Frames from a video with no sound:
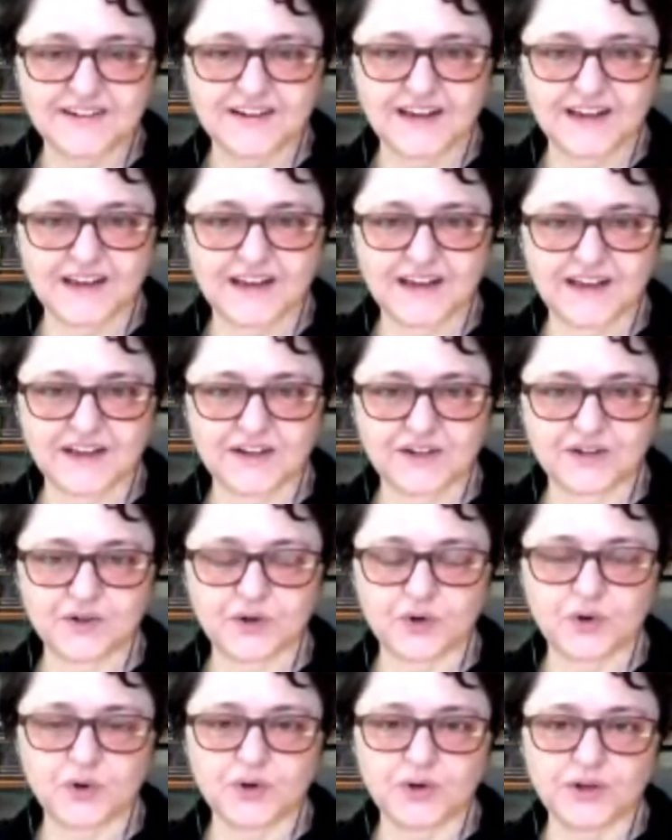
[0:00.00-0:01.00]
And,
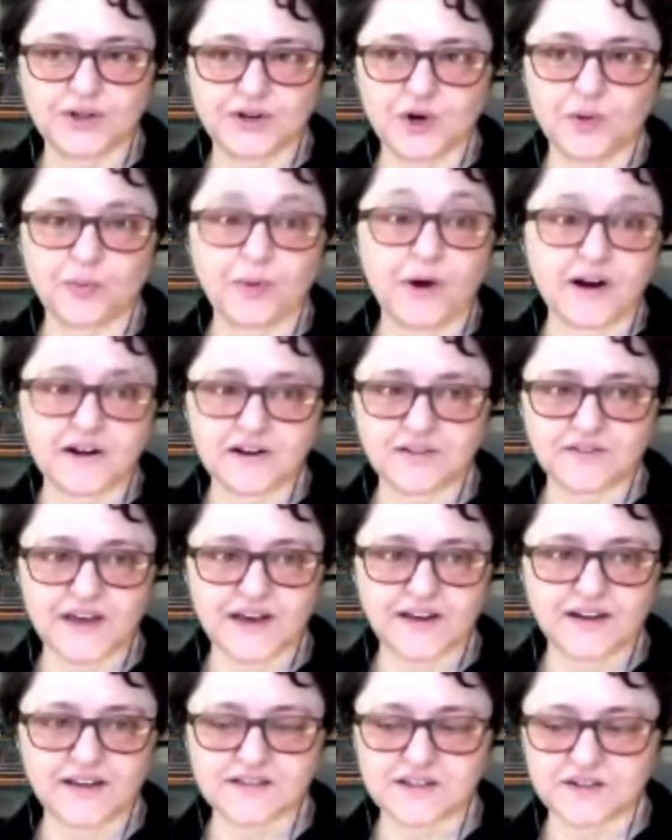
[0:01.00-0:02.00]
you know, part of
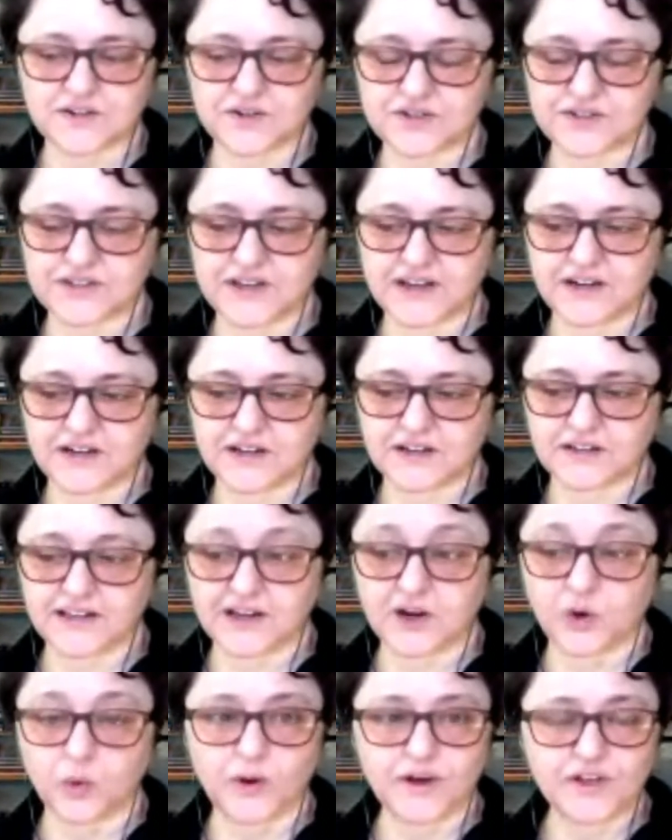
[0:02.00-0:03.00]
that is understanding
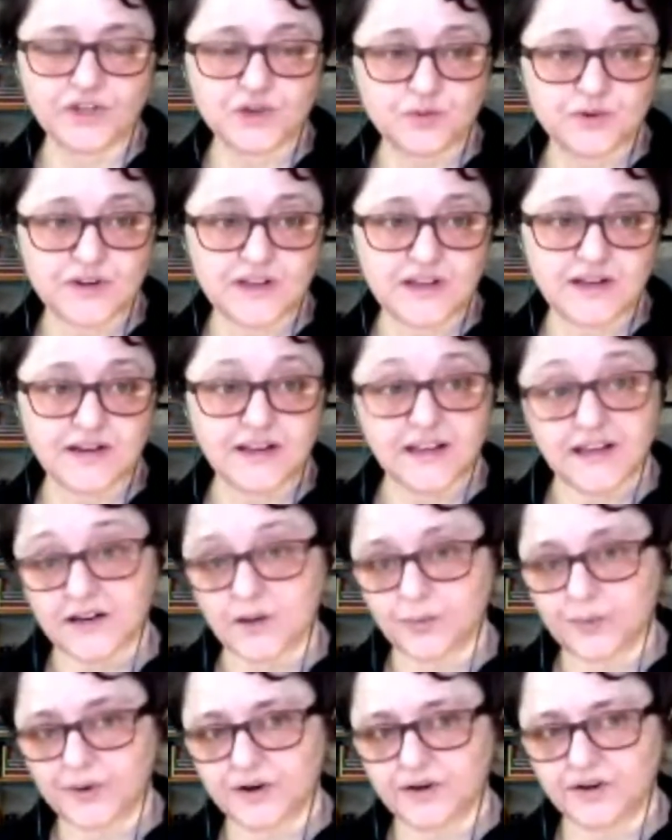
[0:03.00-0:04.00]
like what you need in a
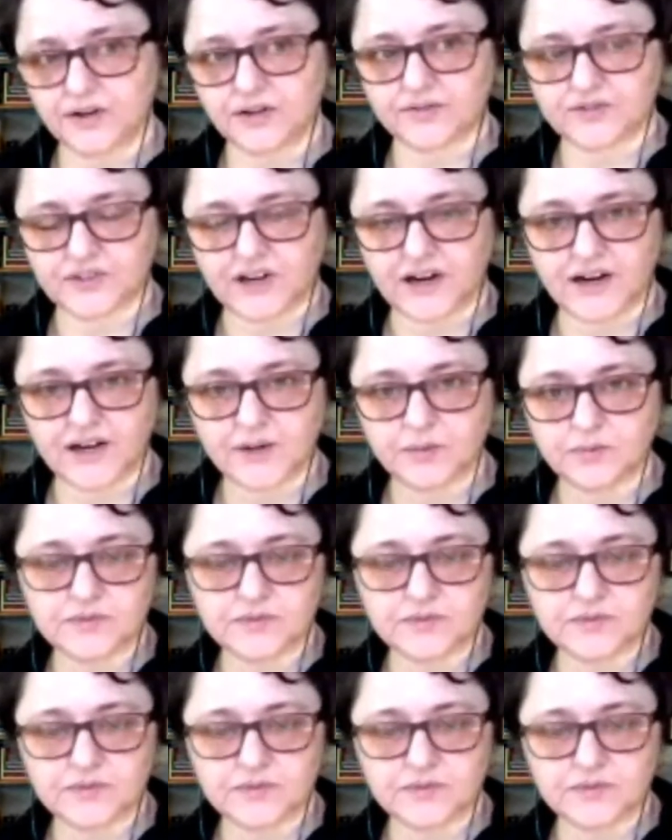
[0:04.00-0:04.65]
period of time.